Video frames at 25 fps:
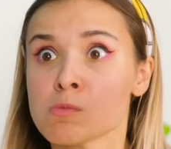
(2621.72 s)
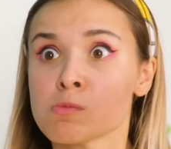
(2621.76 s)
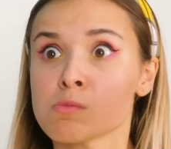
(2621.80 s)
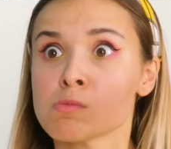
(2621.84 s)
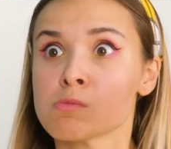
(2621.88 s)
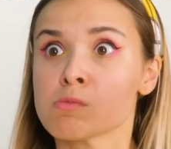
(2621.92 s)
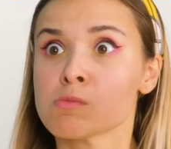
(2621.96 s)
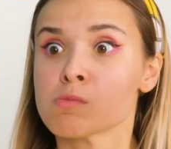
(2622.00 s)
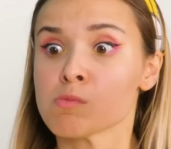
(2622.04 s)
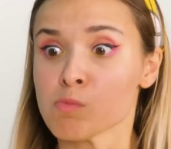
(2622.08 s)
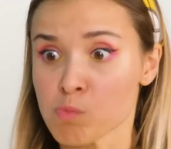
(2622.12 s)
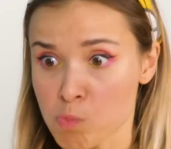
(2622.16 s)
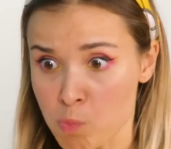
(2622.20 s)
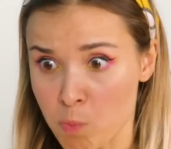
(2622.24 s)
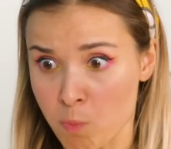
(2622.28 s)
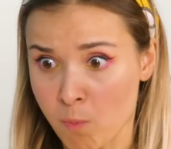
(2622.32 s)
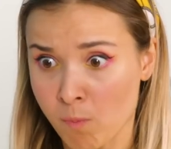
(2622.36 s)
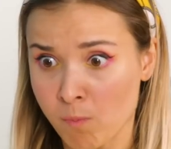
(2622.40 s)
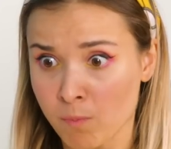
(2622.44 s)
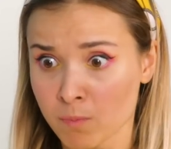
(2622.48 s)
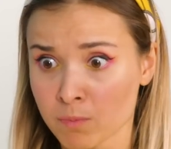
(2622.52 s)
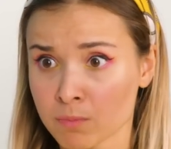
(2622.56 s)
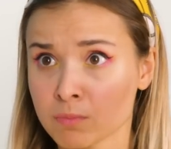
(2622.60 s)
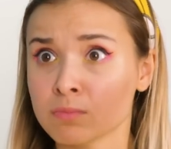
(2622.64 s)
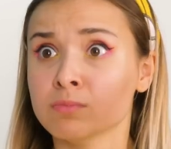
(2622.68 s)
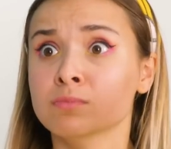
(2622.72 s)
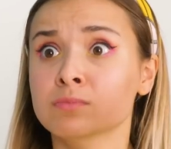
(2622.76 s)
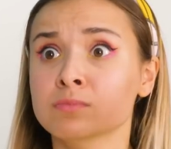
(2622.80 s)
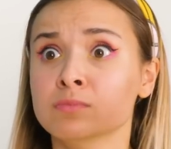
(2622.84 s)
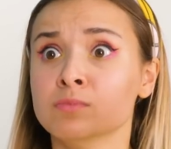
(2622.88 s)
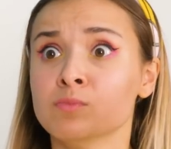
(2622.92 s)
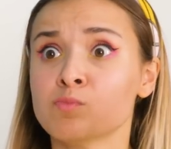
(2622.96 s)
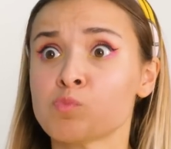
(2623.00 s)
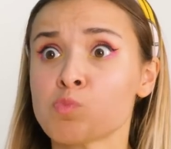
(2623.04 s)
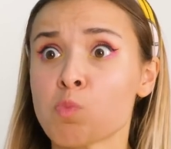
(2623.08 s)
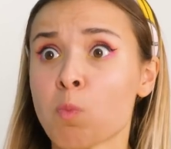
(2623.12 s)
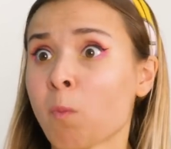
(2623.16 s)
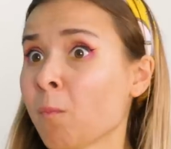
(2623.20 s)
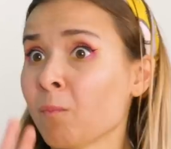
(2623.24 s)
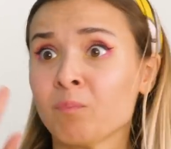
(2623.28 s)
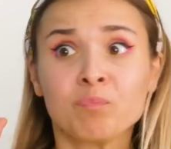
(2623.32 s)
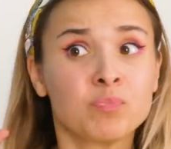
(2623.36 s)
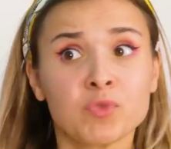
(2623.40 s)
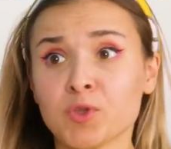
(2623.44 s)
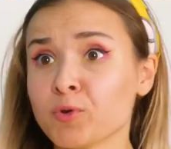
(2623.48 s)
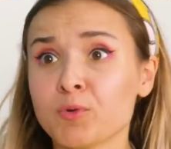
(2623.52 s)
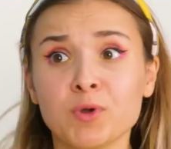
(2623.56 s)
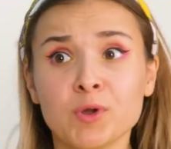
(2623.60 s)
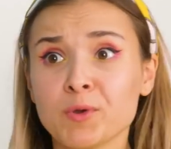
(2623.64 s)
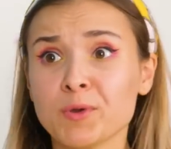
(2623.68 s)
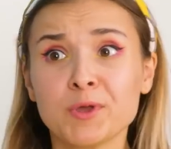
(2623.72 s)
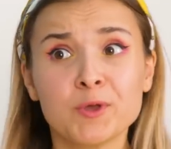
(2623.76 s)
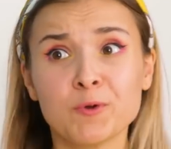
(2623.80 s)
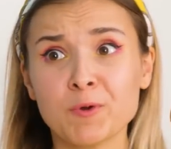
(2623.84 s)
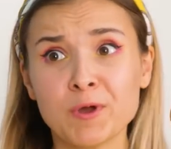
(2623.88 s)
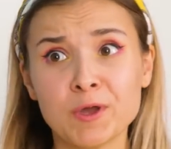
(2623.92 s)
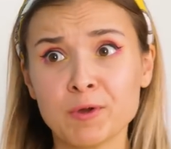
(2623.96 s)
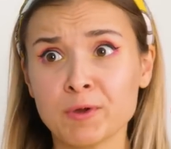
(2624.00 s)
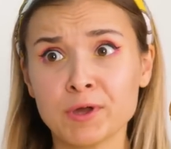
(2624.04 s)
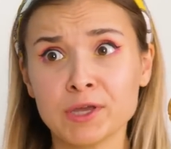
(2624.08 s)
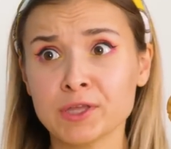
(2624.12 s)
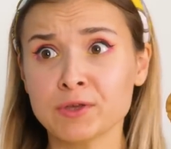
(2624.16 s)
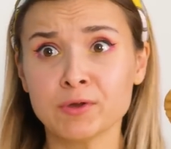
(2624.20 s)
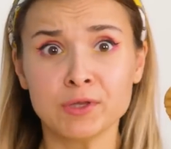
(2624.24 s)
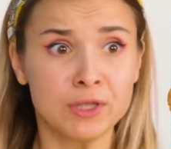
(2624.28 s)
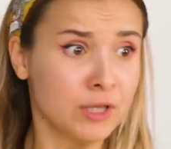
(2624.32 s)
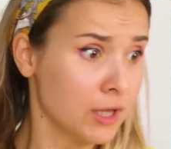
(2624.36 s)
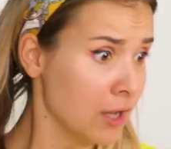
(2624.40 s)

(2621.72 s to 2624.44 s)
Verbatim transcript: It was an accident! Uh, let me try to fix